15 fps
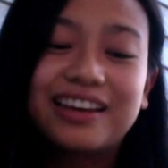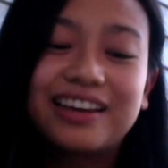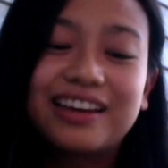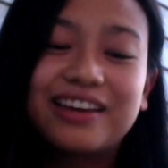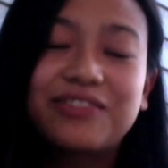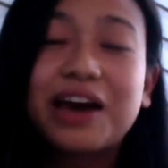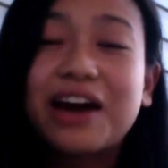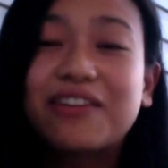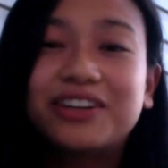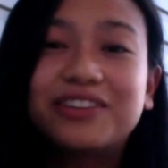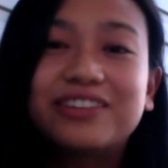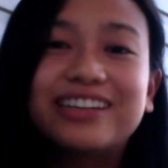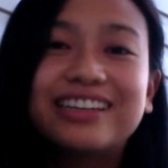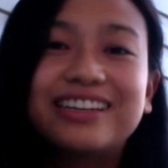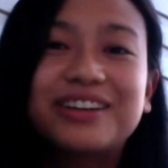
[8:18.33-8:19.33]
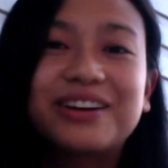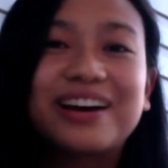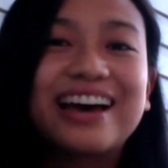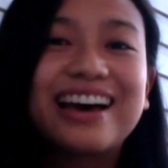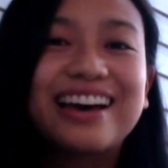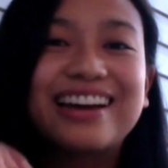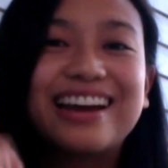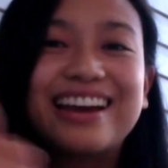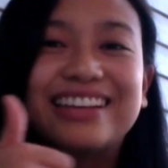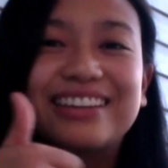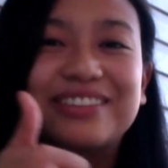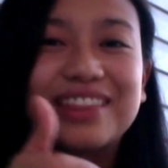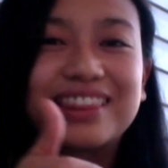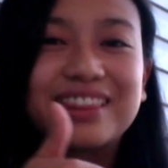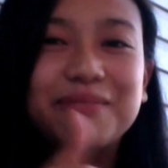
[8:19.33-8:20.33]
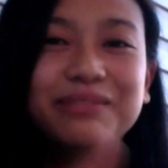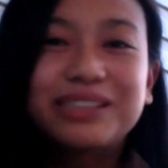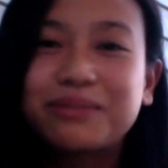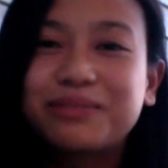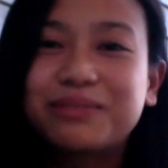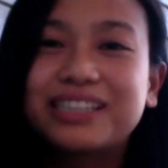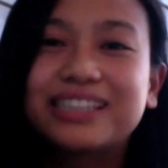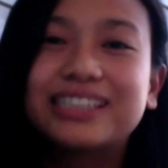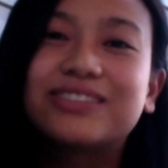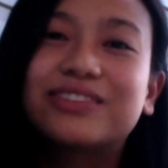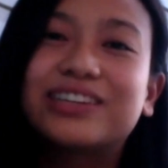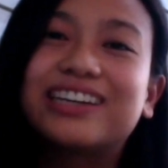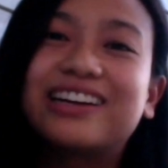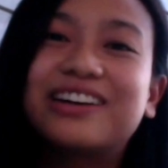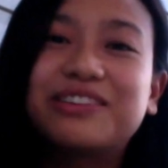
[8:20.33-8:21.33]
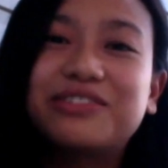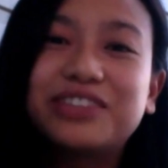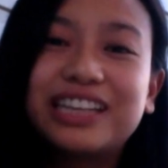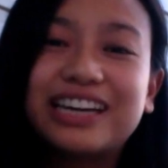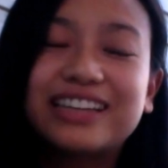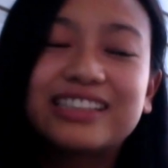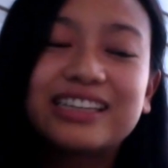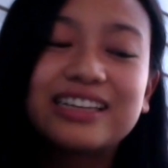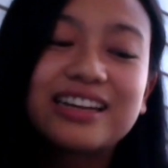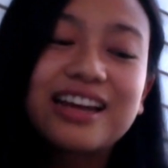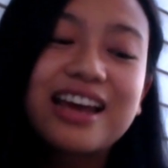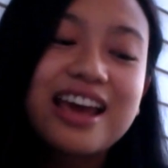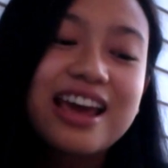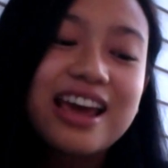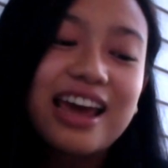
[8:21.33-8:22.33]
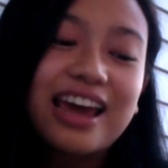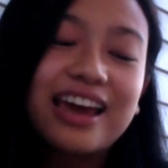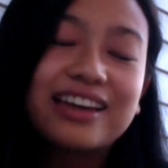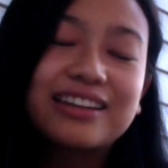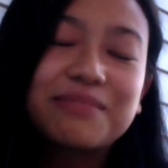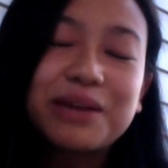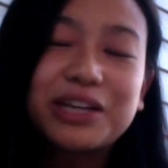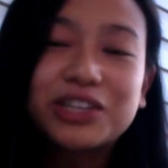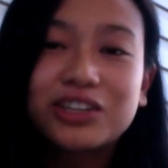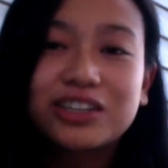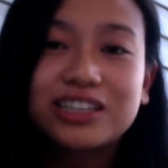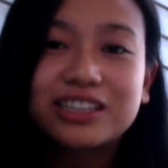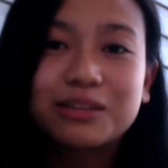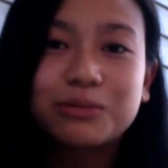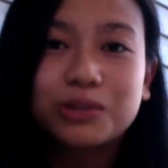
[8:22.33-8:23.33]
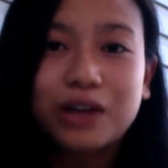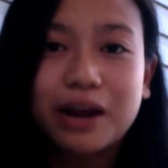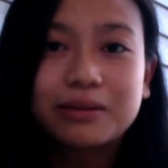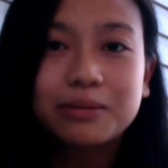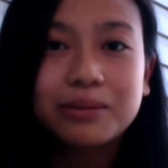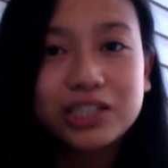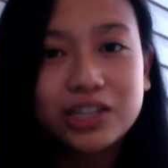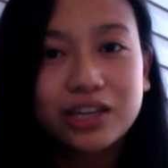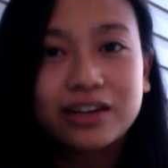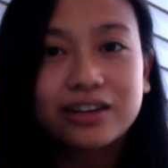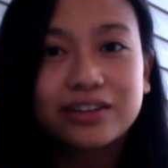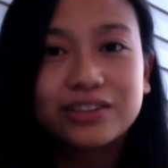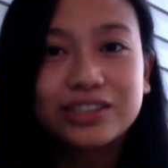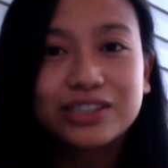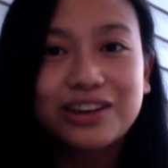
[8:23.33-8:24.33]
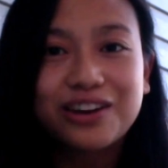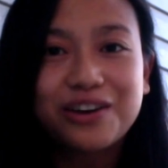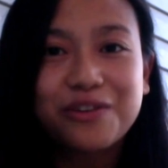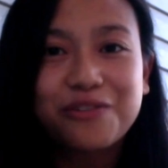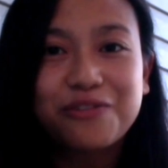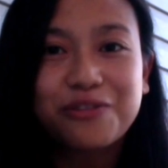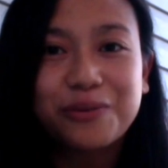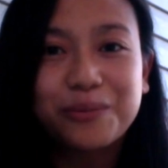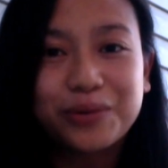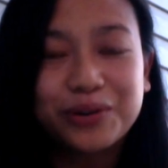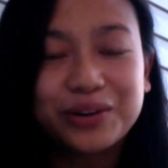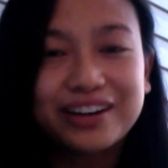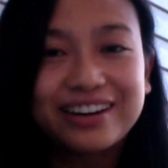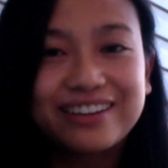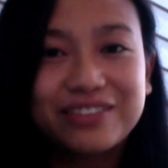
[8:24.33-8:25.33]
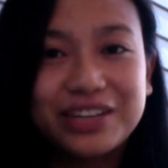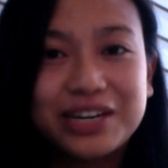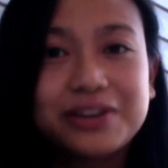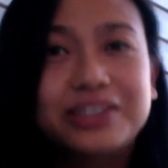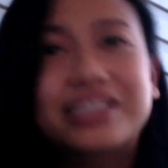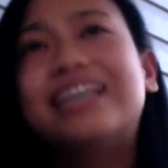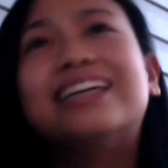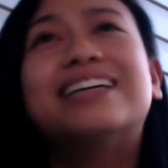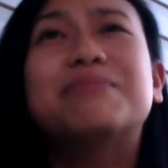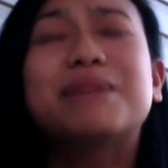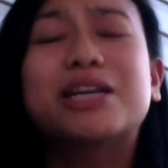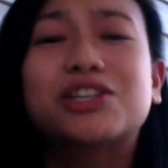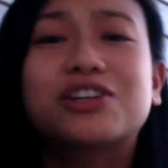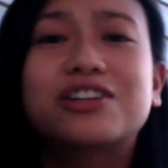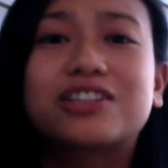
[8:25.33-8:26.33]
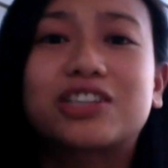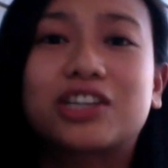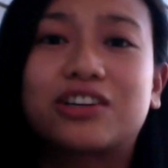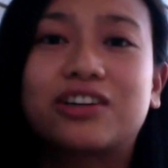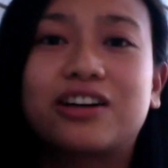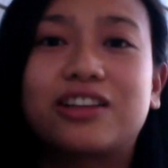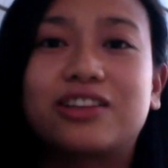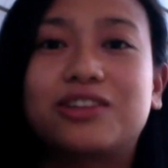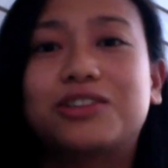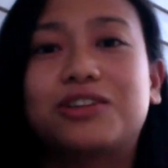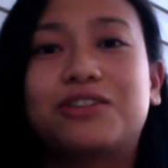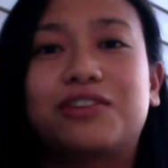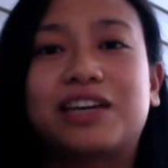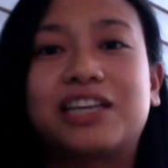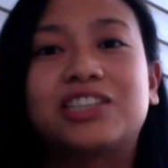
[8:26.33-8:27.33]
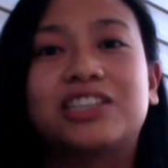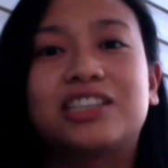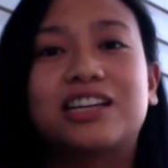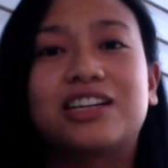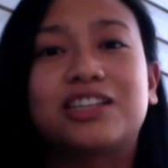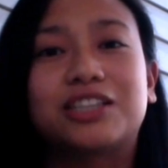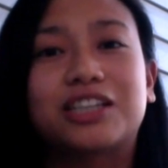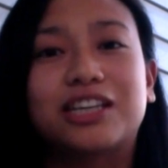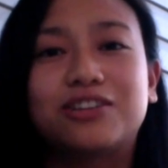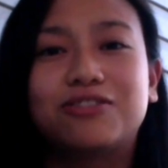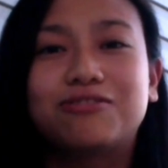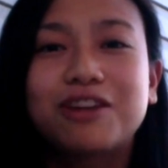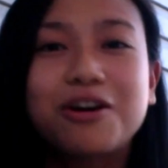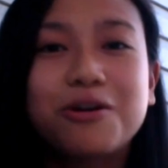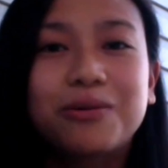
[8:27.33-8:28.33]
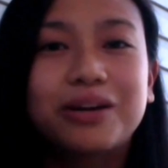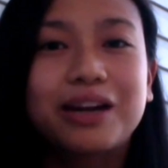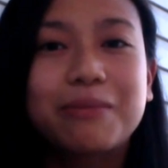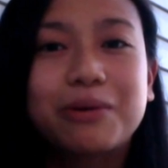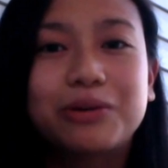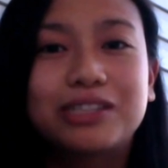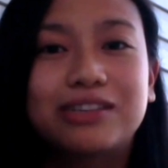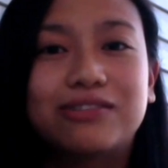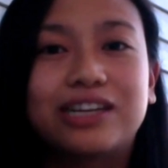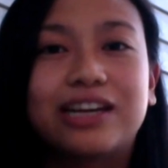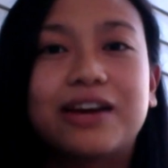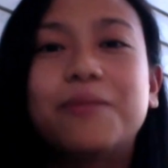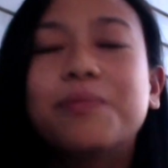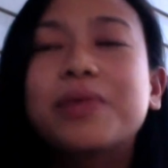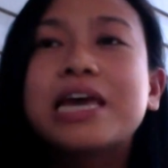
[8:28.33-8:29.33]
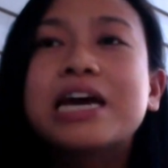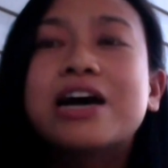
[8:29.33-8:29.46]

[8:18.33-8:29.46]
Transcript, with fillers: If you haven't already, go ahead and give a thumbs up to this video if you liked it, and make sure to subscribe to my channels for more videos, and make sure to turn on those notification settings so that you know when I post a video.